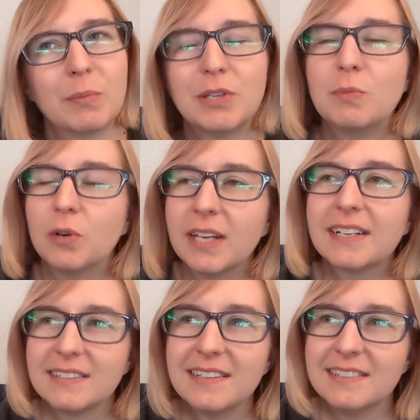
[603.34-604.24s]
But it's more like
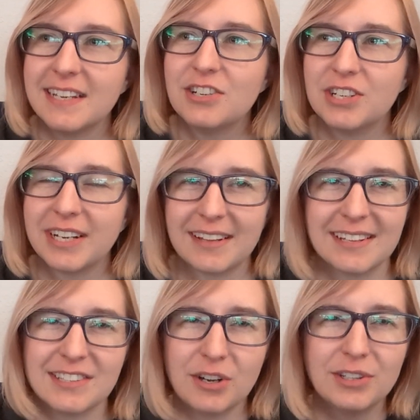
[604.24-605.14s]
a sensation again.
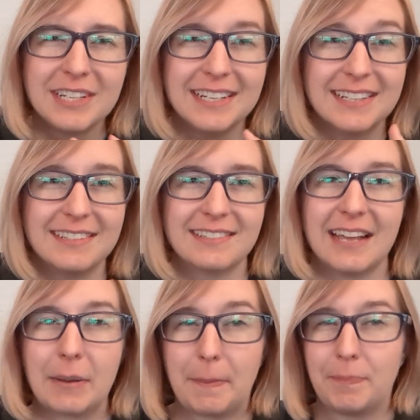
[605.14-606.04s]
That saltiness is
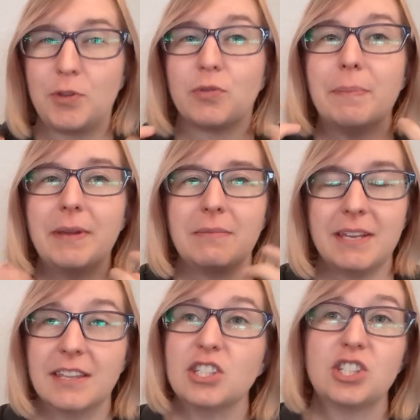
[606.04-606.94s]
like gripping me.
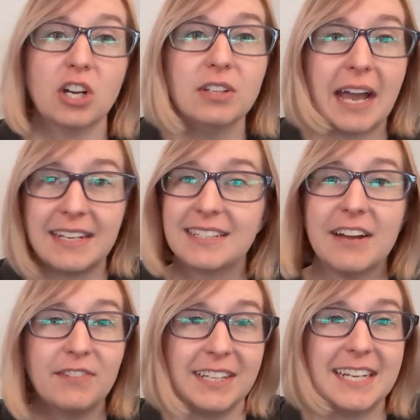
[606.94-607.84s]
The salt, I
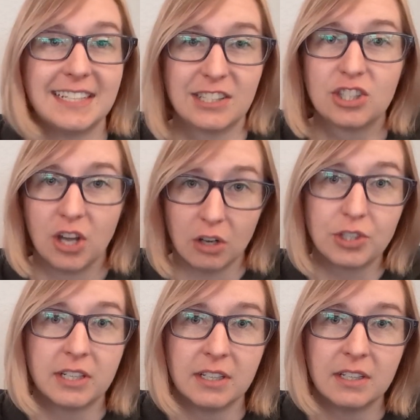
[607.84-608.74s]
definitely taste
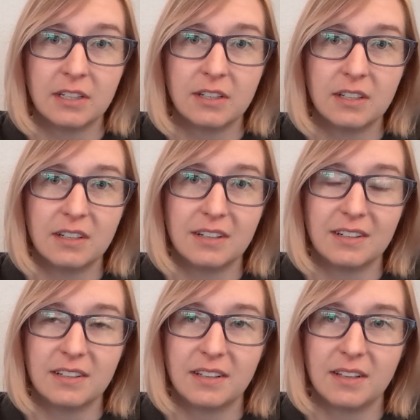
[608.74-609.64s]
salt.
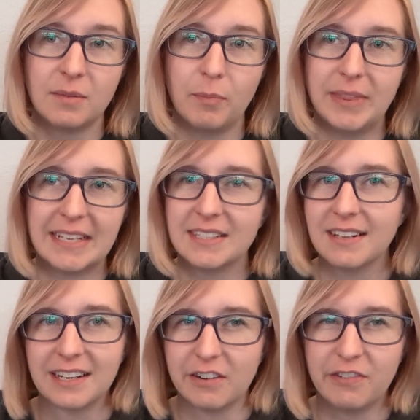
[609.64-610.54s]
But that's
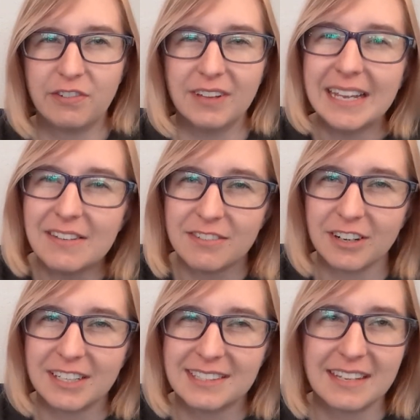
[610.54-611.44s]
not like a
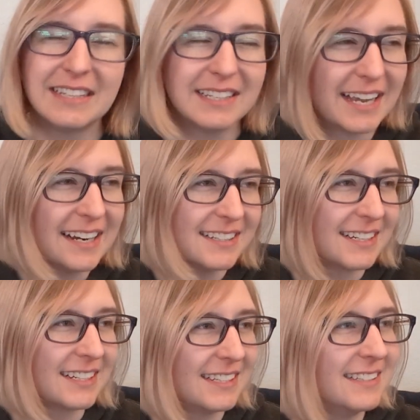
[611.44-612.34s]
flavor. It's, it's again, it's
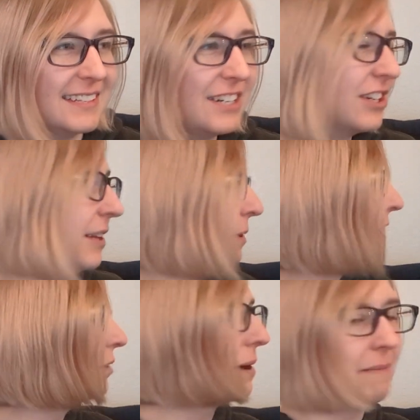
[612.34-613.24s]
like a sensation. Let me
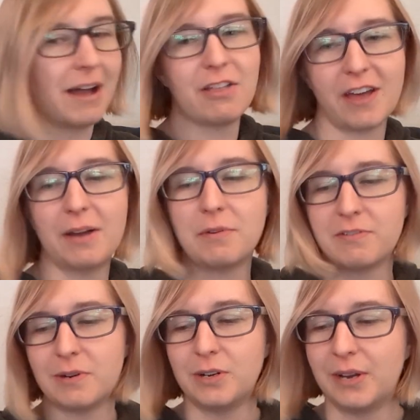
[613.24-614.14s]
clear my mouth out
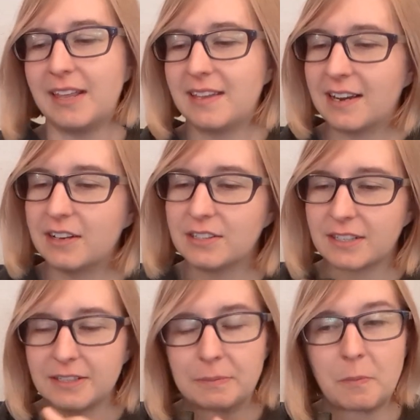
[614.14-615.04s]
before we do anything else,
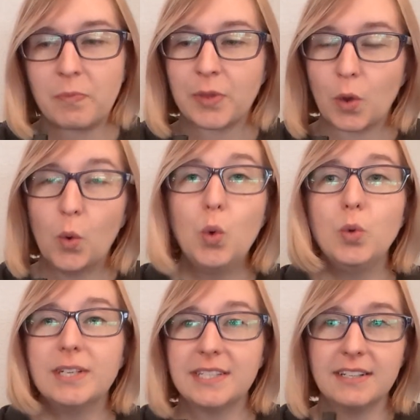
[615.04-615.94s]
because, whoo,
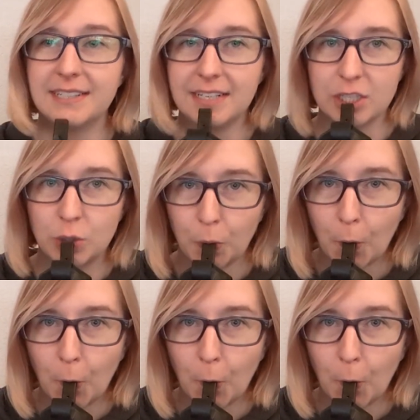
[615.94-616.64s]
the saltiness.